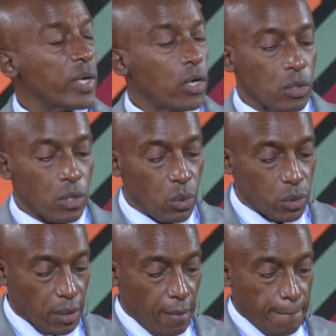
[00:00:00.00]
we conclude?
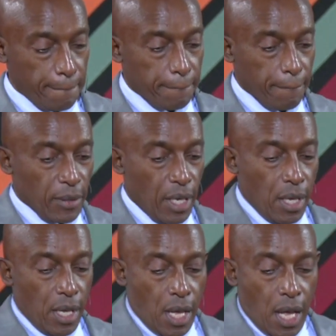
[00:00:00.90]

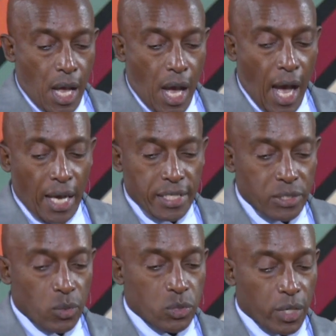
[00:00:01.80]
I just
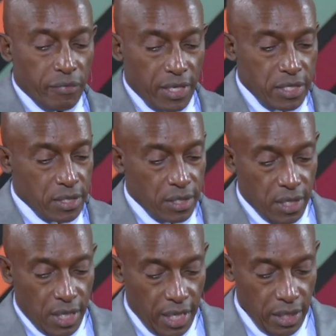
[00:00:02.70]
want to give us,
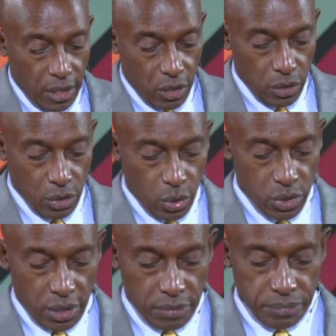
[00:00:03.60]
in
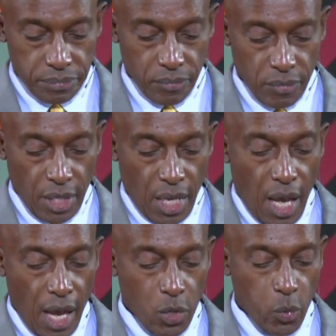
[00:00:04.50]
conclusion,
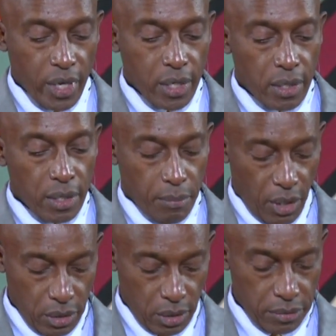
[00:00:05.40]
a quick
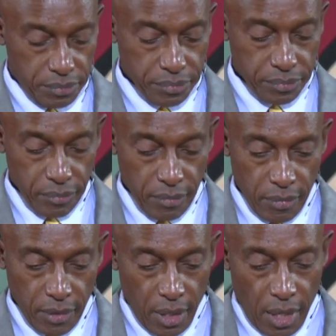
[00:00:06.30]
model.
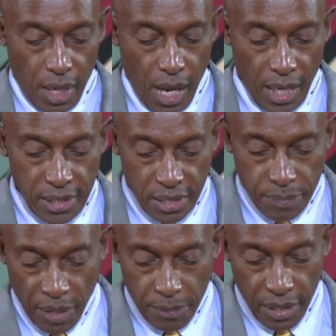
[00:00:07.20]
I'll just
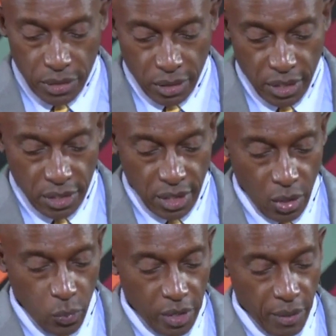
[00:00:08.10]
be a minute on this. A
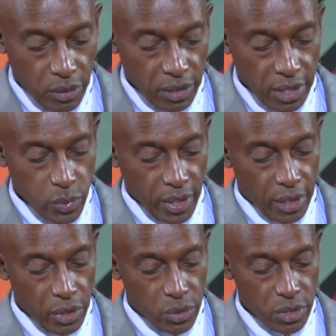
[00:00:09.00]
quick model that we
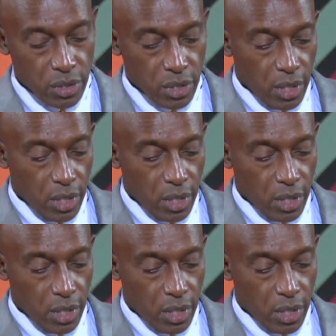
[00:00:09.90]
can use